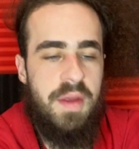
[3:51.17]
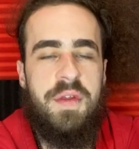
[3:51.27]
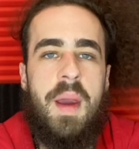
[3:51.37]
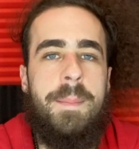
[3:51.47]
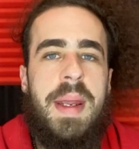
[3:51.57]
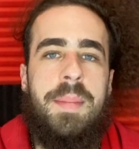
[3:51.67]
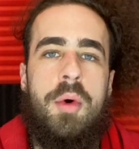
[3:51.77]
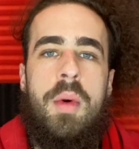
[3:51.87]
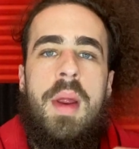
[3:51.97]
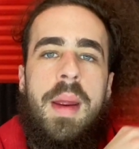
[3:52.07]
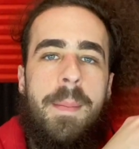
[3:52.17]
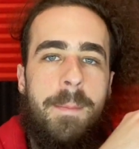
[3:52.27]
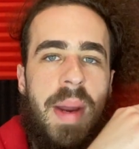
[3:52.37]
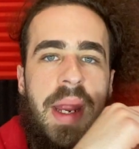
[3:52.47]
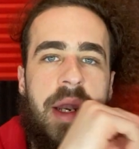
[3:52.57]
some people
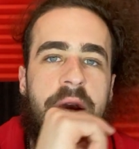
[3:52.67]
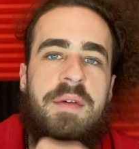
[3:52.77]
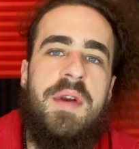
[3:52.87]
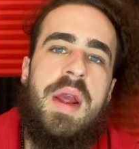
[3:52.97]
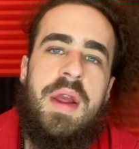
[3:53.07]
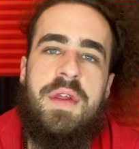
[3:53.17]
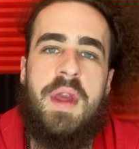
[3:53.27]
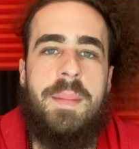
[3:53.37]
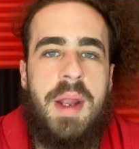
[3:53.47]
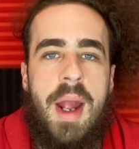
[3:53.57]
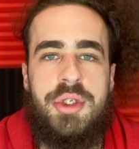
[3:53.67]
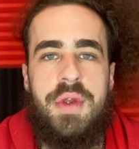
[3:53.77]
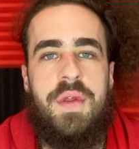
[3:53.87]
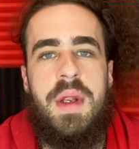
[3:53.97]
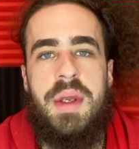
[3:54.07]
might have
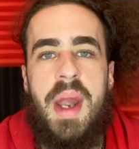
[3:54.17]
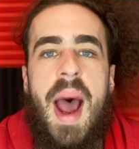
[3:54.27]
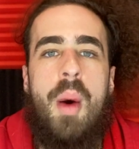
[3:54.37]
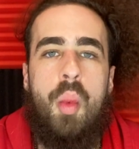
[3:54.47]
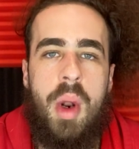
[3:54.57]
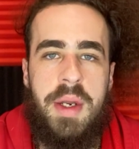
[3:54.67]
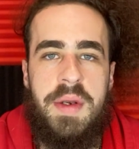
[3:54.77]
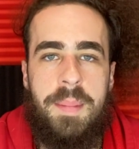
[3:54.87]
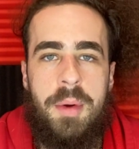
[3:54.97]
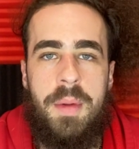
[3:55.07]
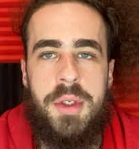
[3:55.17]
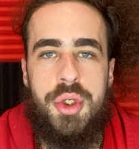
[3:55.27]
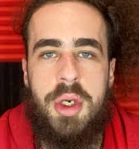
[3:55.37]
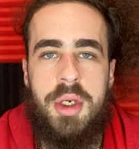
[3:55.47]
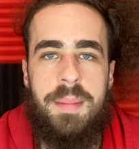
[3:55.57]
subconsciously not wanted to pull the
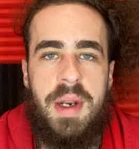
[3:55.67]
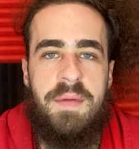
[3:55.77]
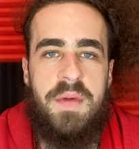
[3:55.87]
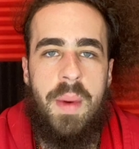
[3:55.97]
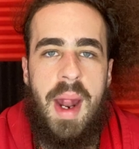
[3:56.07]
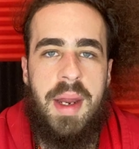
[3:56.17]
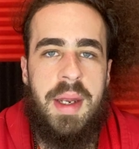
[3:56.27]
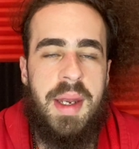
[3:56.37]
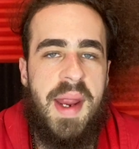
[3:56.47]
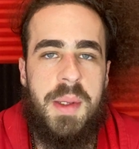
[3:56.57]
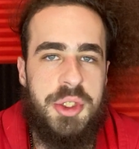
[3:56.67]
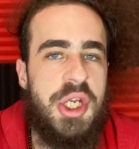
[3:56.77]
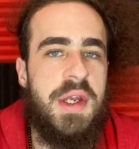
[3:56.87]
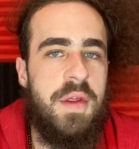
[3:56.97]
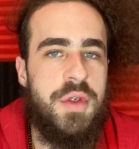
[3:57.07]
trigger, but if you had a
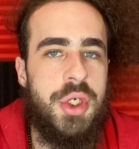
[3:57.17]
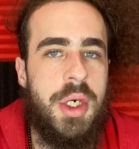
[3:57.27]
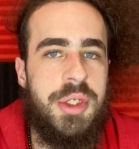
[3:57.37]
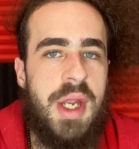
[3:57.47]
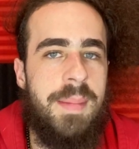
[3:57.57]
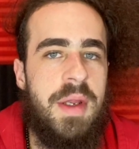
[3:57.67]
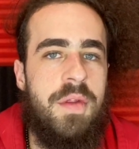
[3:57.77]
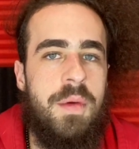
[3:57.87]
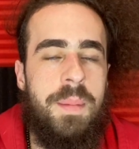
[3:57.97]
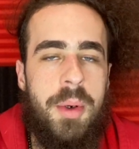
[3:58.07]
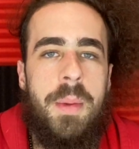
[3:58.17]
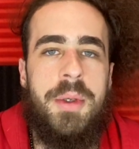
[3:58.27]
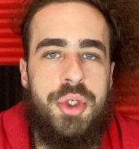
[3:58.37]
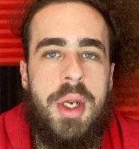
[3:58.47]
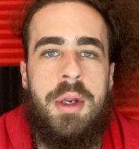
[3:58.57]
negligent discharge, that means you pulled
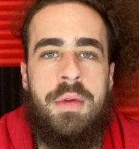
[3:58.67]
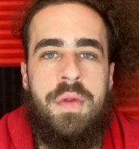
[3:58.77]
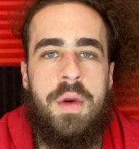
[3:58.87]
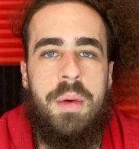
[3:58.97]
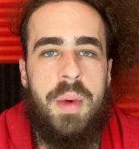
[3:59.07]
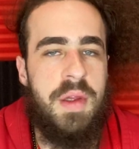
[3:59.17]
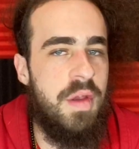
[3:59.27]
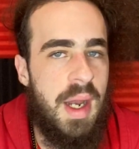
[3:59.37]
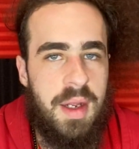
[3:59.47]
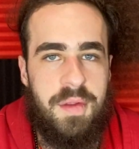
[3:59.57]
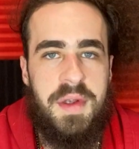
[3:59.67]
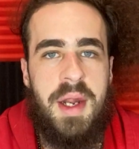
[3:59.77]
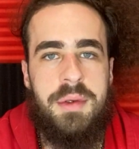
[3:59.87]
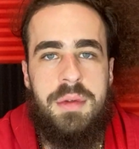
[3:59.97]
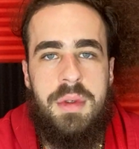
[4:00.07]
the trigger, so it wasn't
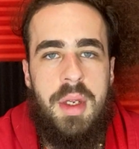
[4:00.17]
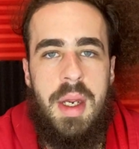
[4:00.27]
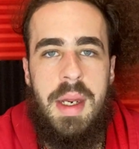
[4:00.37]
accidental.